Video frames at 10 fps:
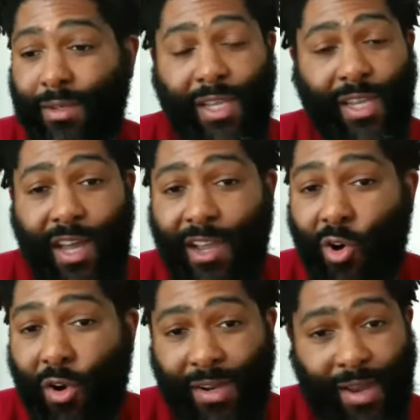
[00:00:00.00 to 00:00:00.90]
Deon
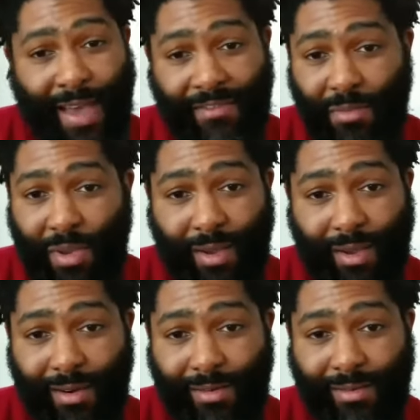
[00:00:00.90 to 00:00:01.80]
Gordon doesn't have to be
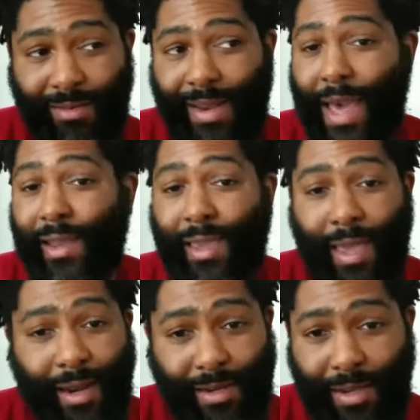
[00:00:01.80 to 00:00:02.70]
here. Natalie
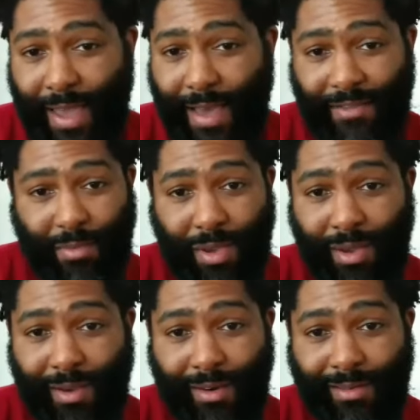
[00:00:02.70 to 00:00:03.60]
Kelly doesn't have to be
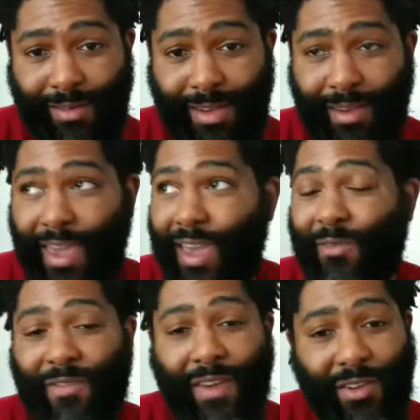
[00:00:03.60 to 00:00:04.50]
here.
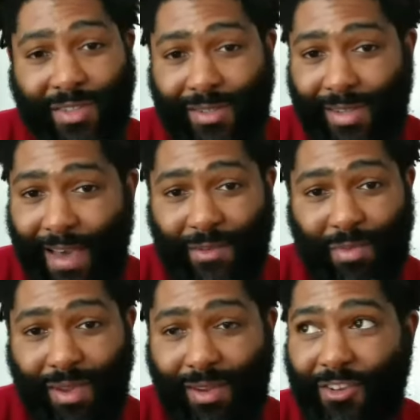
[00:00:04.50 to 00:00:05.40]
Ed Fields doesn't have to
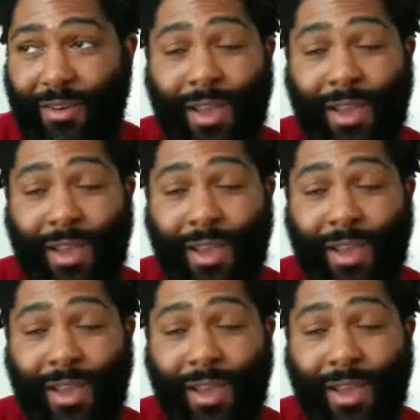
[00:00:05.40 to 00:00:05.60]
be here.